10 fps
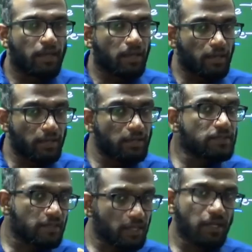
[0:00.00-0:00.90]
In the
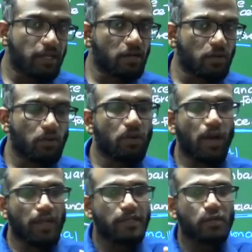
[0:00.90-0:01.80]
second law,
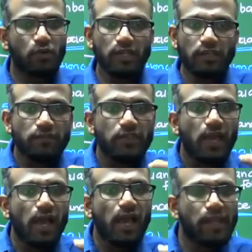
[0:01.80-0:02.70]
I told, if there
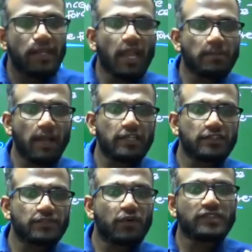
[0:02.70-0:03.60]
are any
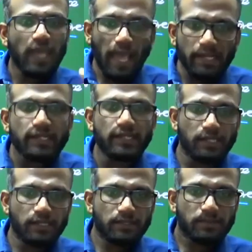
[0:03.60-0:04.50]
unbalanced force
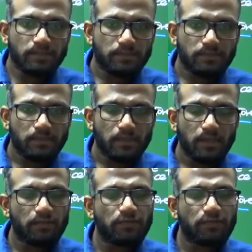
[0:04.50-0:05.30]
acting, on